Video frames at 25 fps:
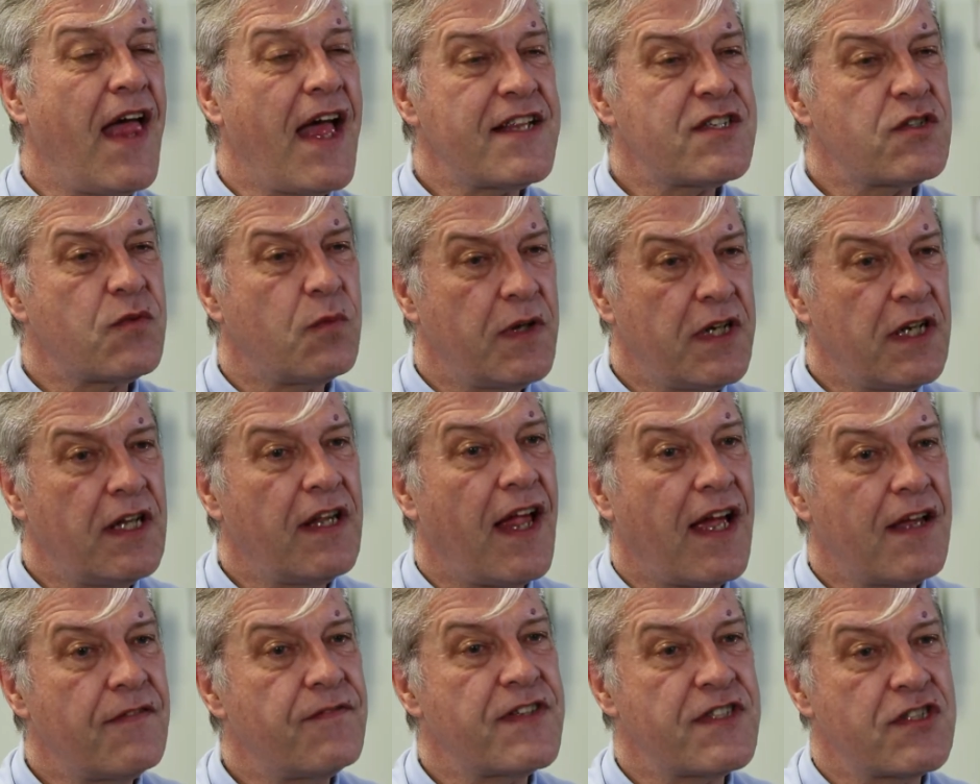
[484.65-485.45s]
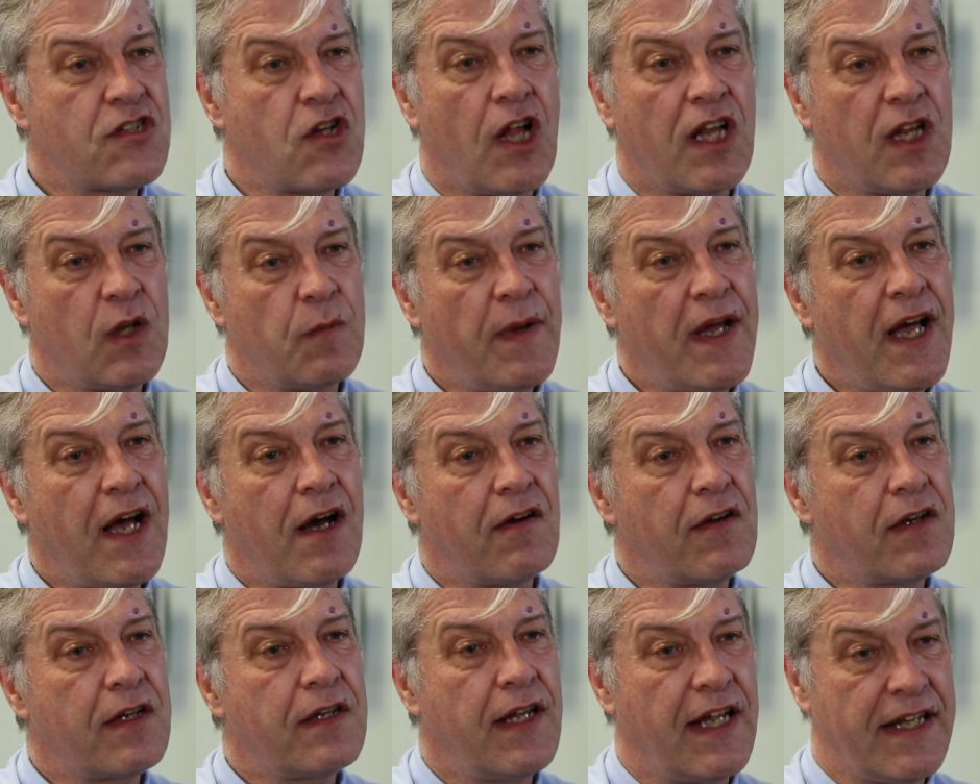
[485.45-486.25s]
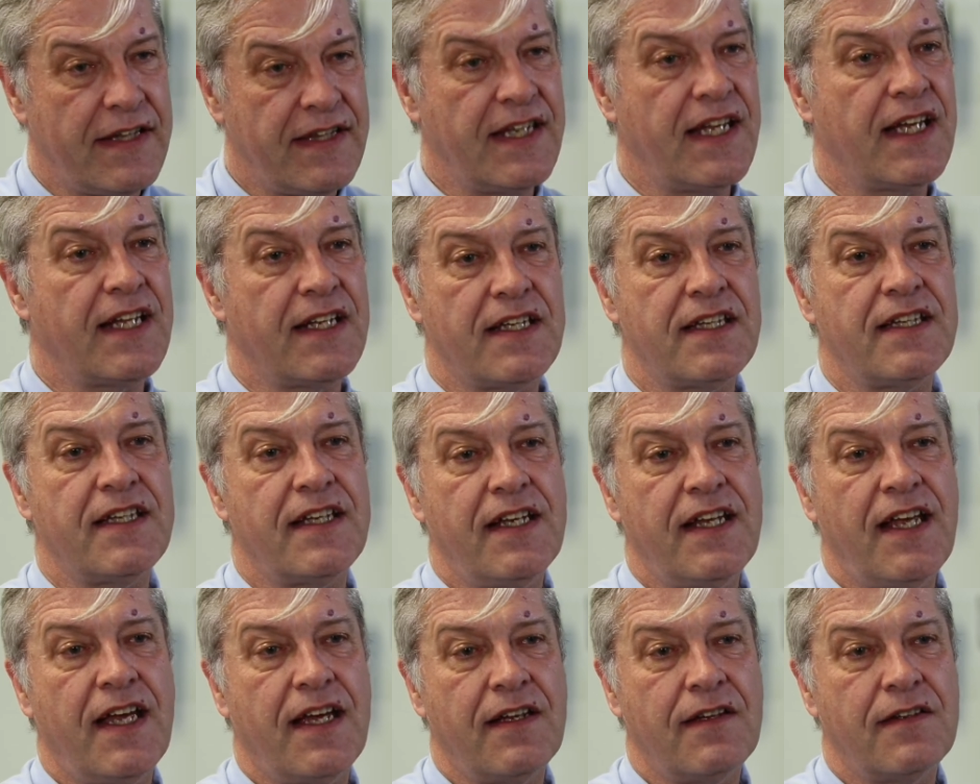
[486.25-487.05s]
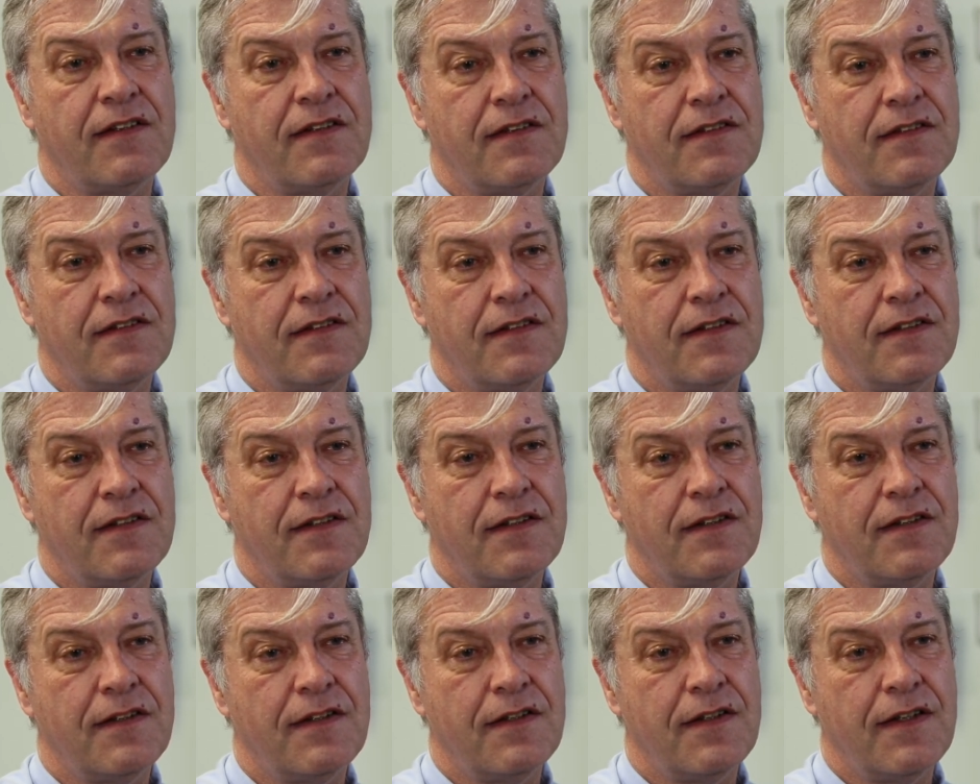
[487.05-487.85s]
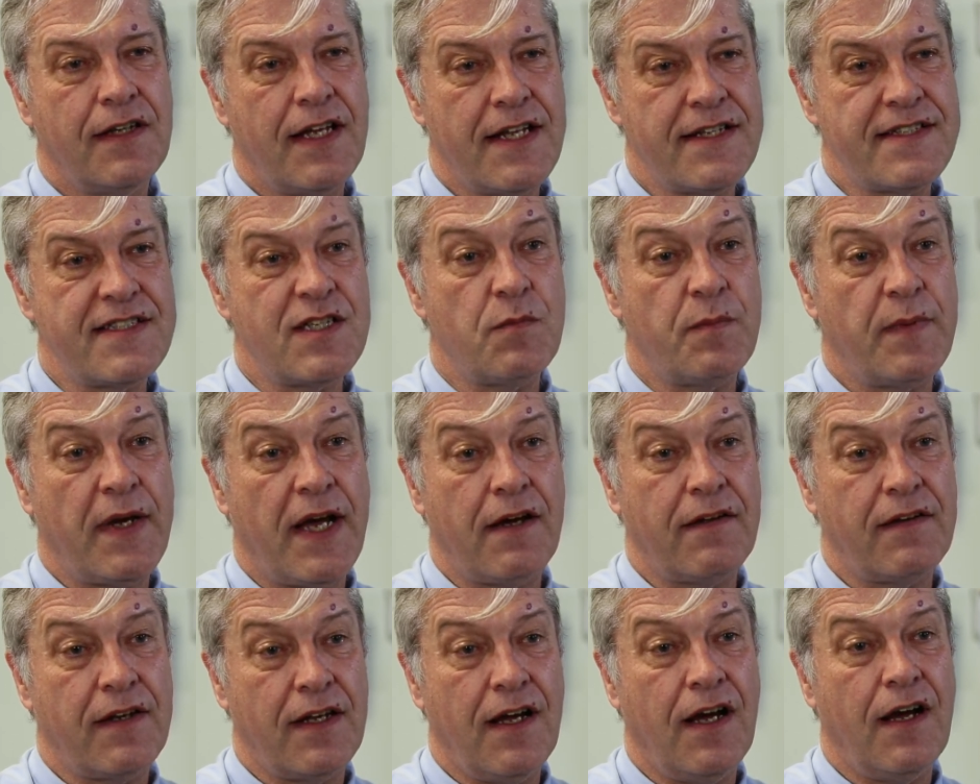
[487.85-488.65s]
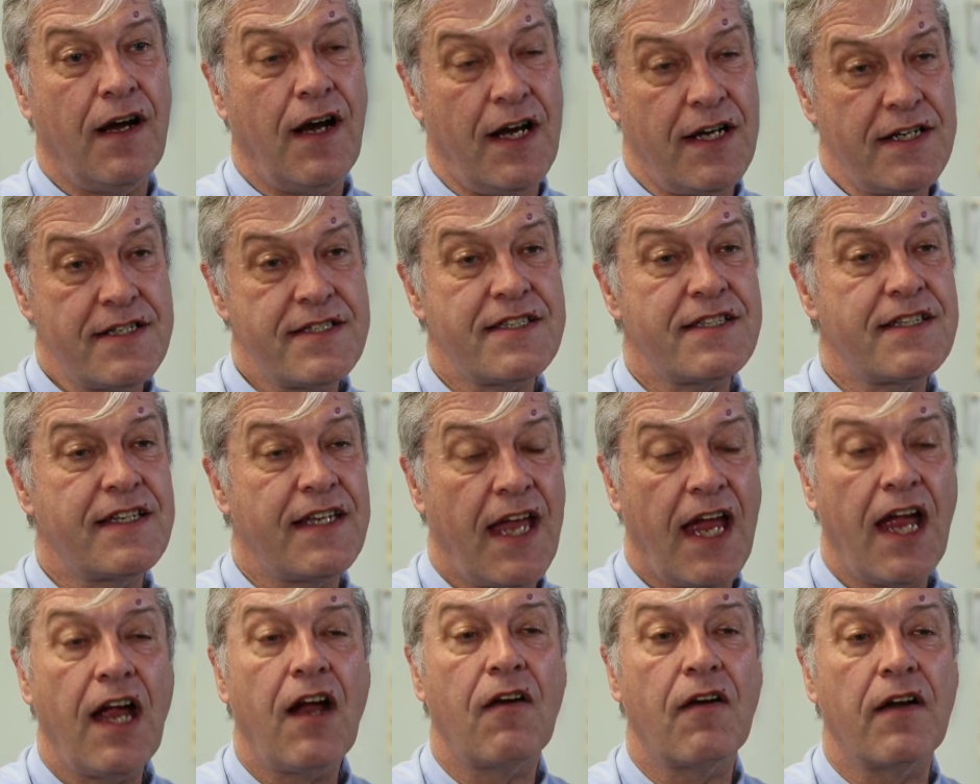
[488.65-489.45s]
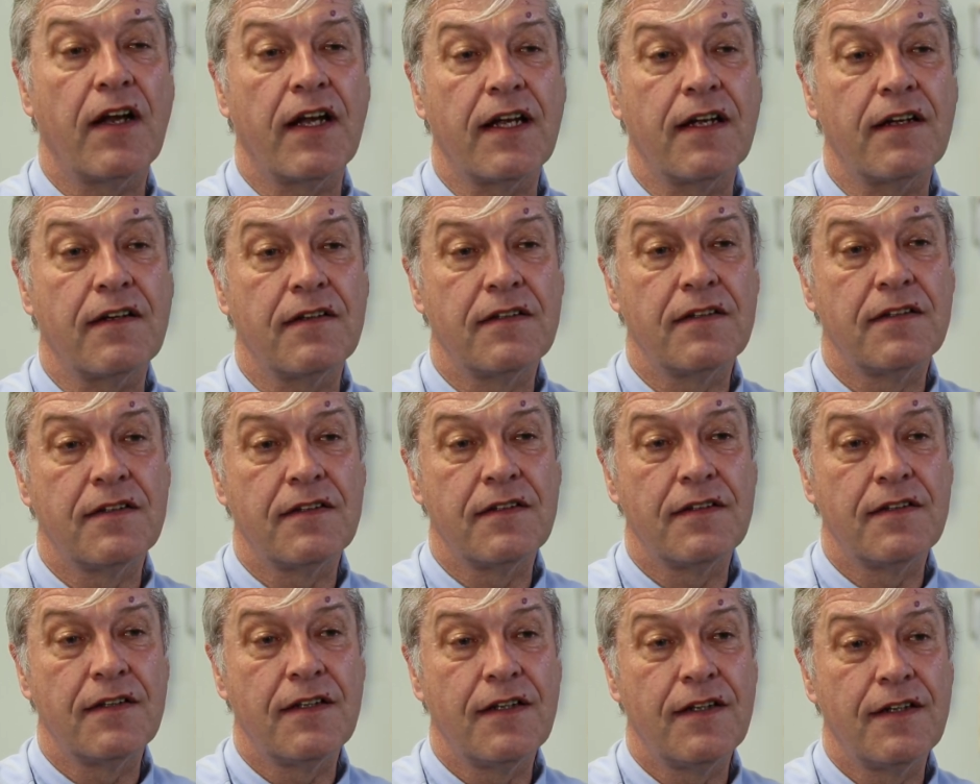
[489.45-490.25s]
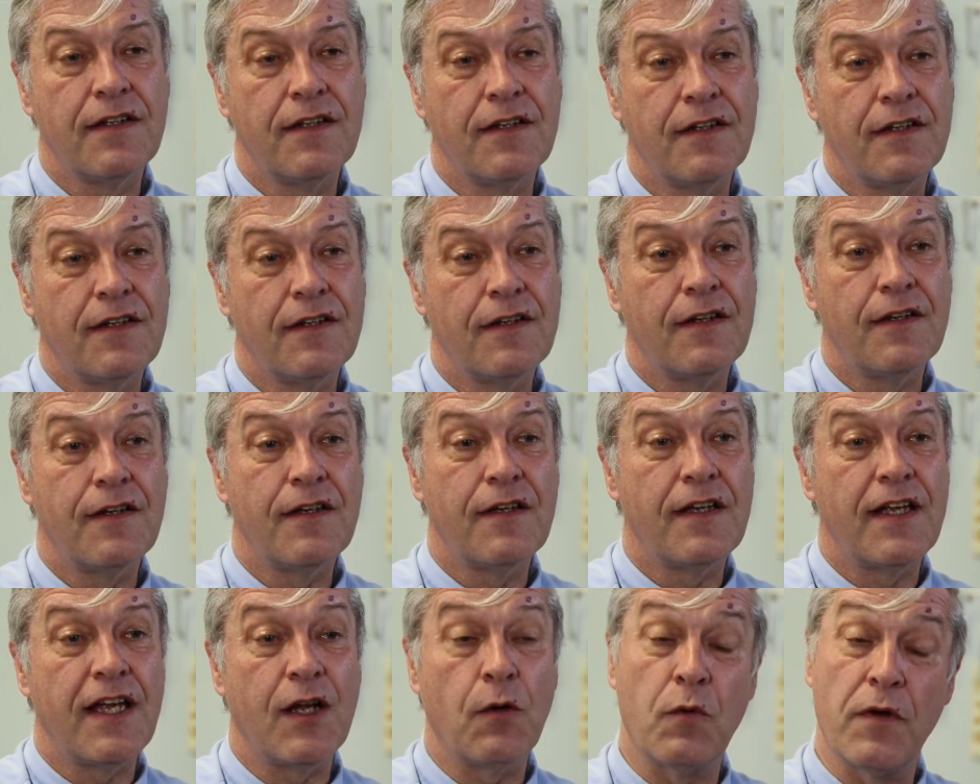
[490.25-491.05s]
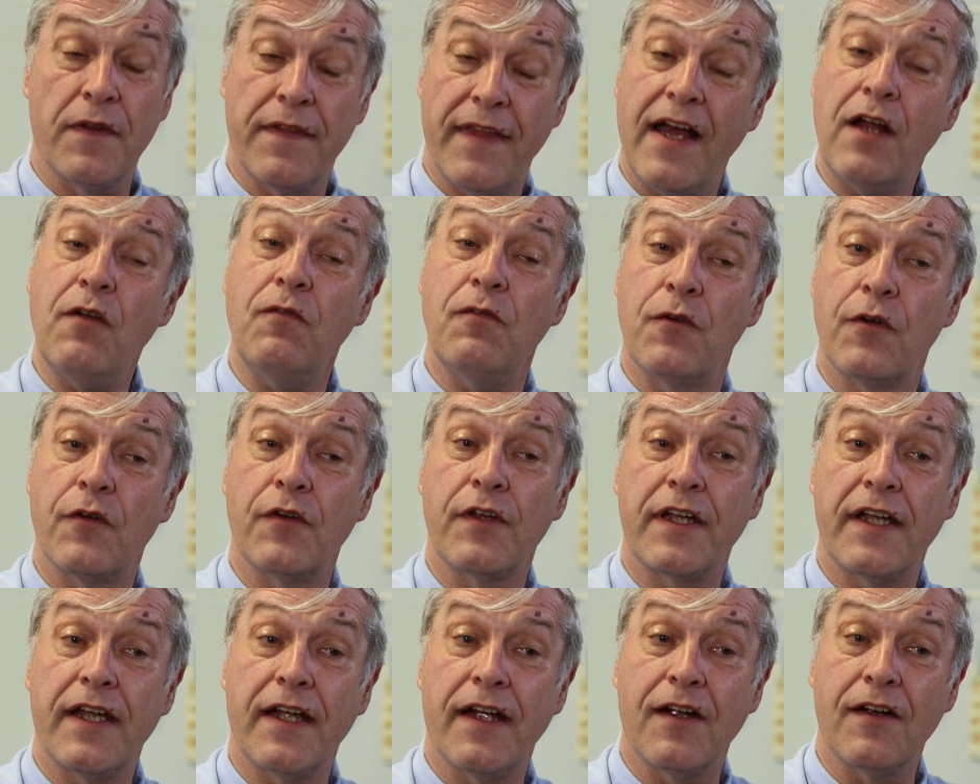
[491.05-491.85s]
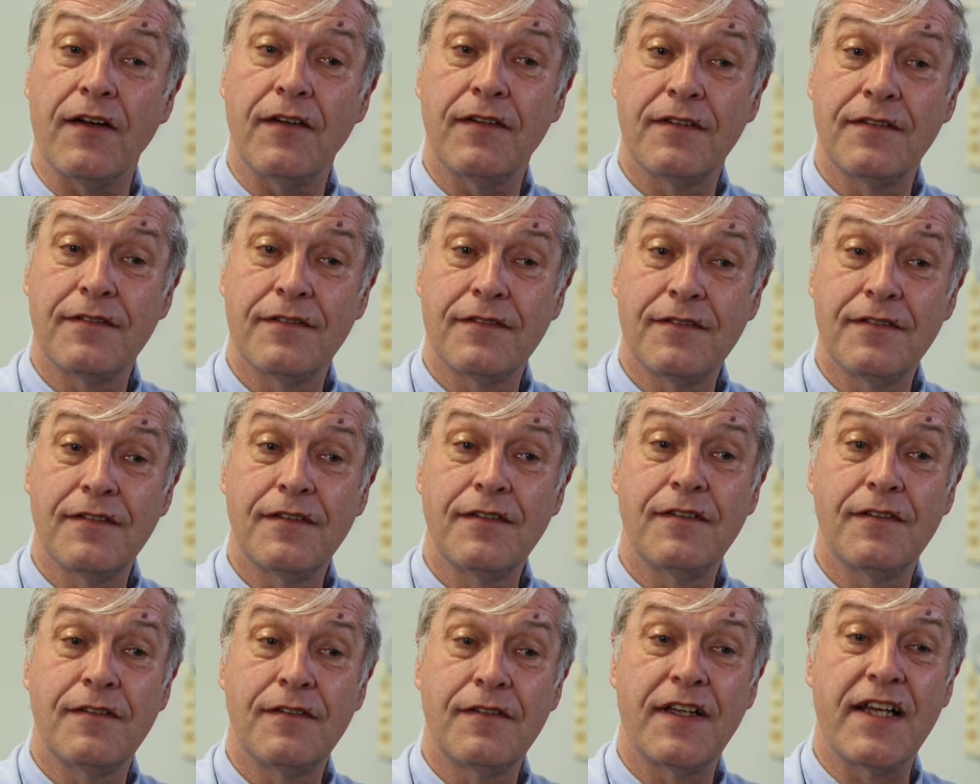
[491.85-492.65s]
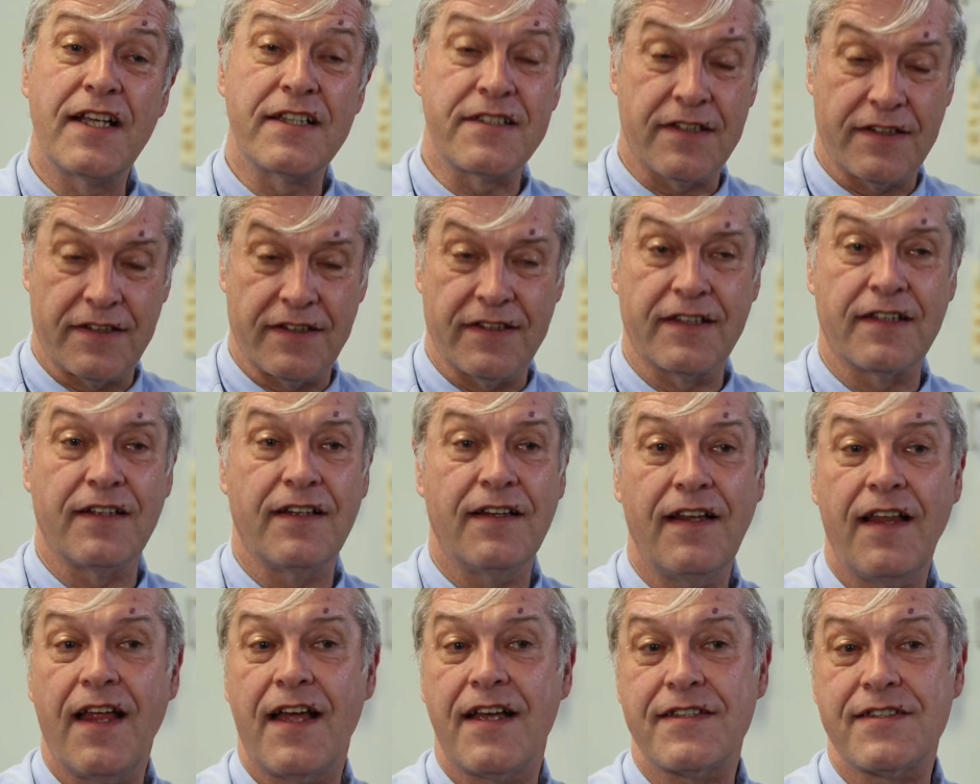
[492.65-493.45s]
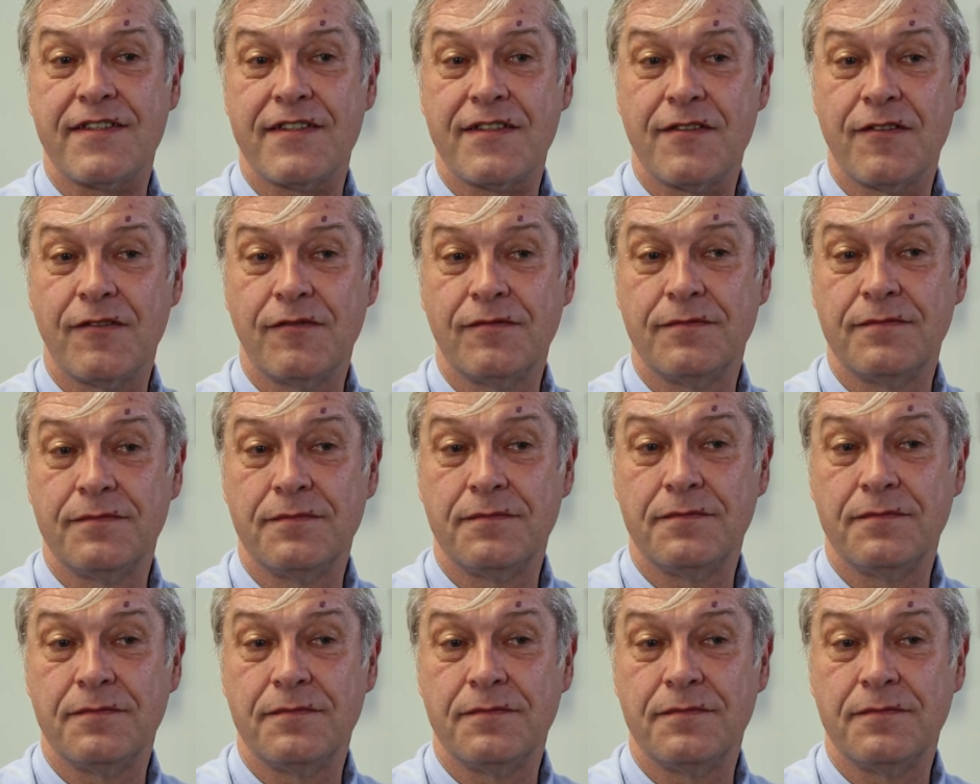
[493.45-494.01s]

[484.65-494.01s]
that's what life is all about at the end of the day. It's about us caring. And without RotaCare, it's a little less.